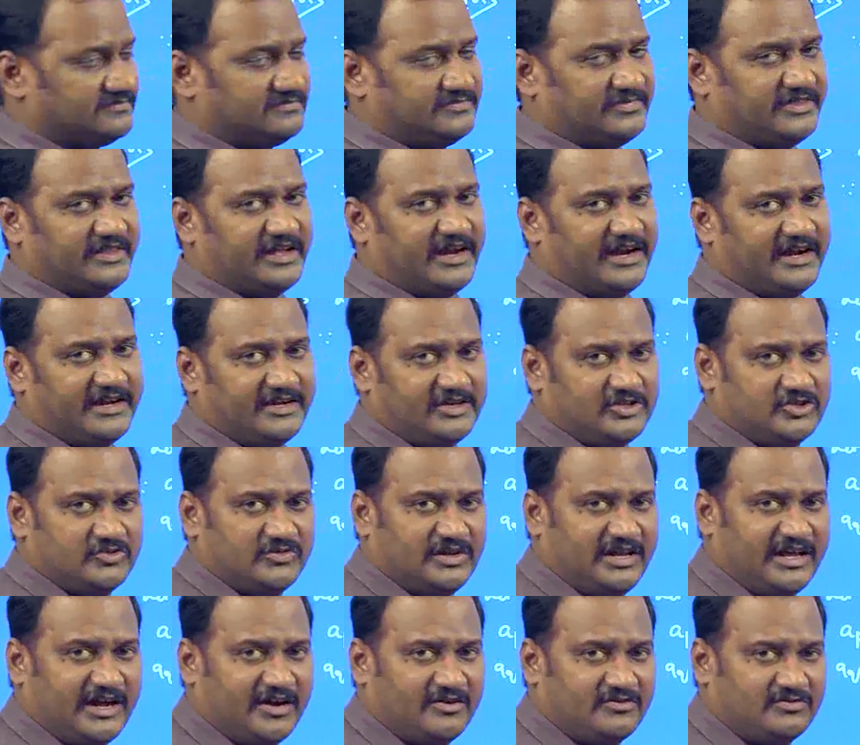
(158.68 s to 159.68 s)
that you
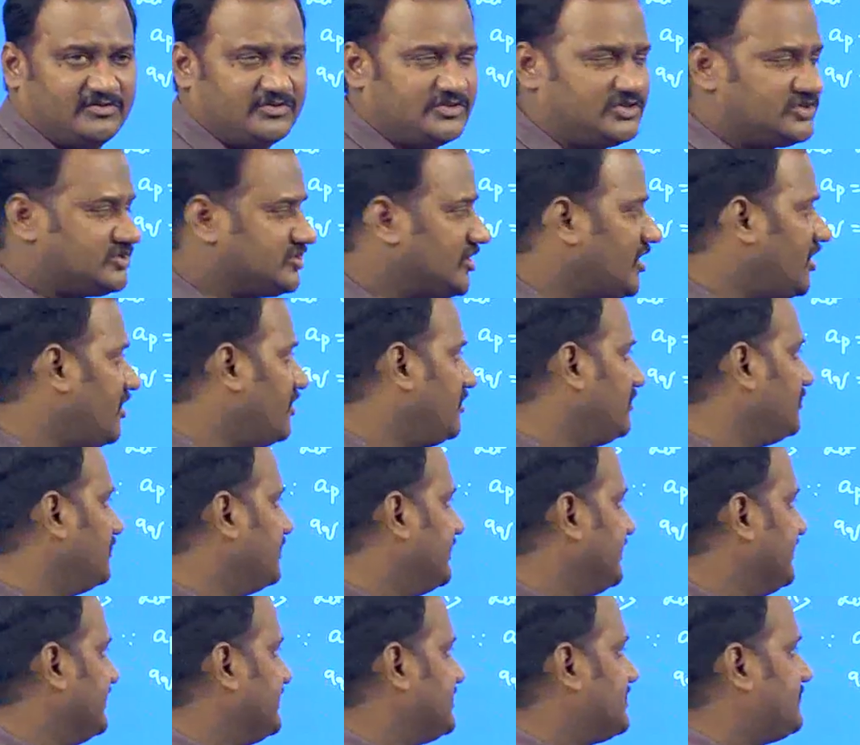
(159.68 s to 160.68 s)
will have to solve
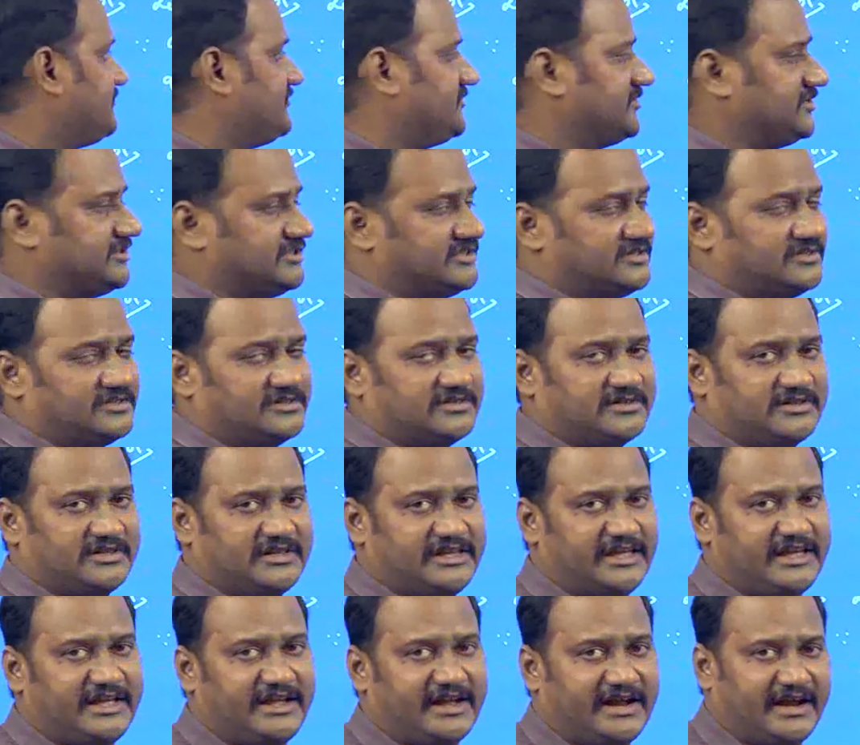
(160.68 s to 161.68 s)
this for
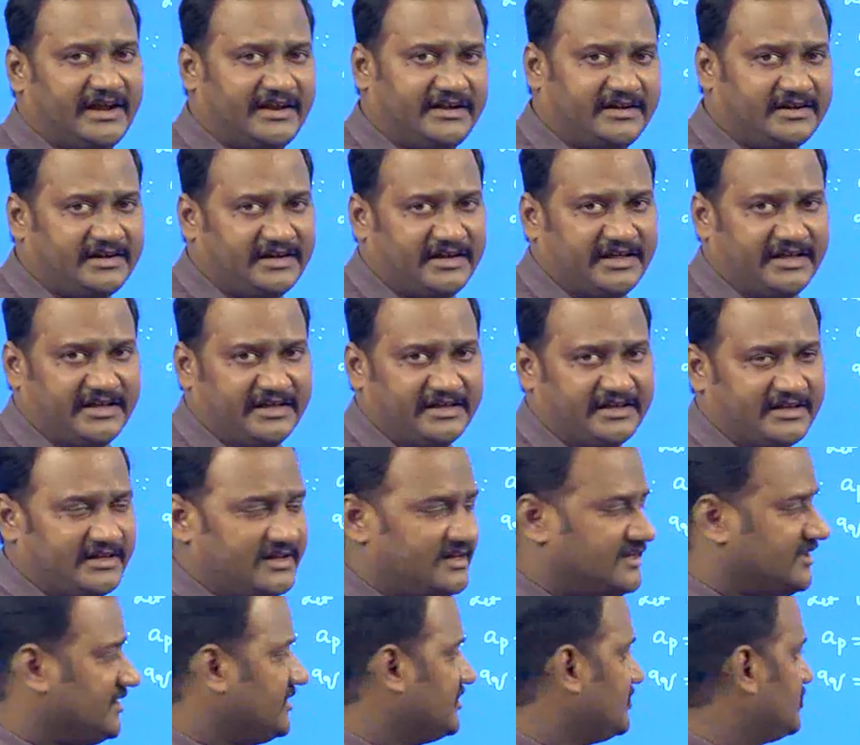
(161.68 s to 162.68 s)
a and d.
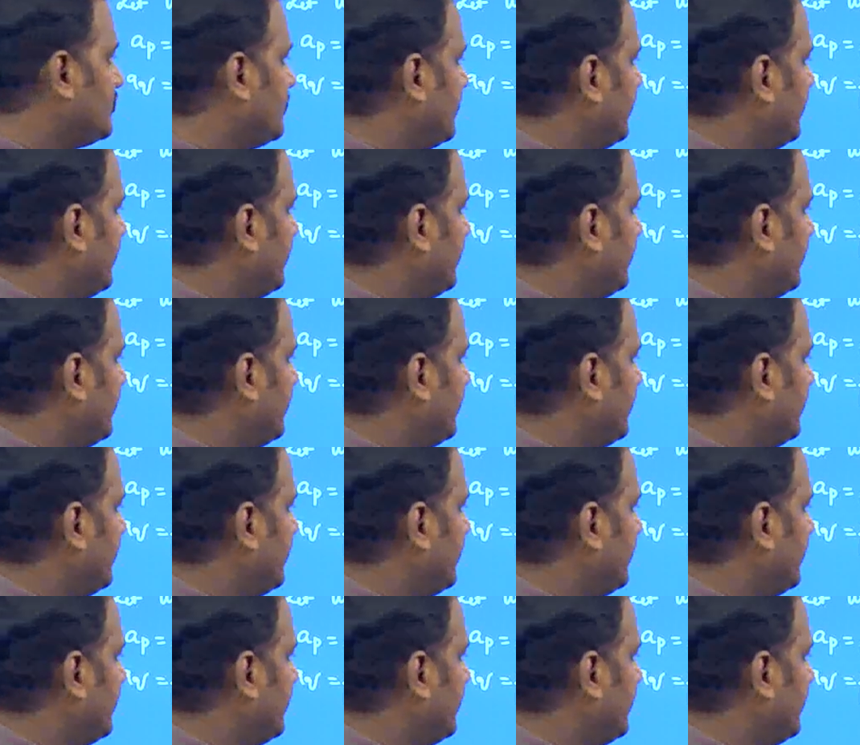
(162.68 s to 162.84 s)
So,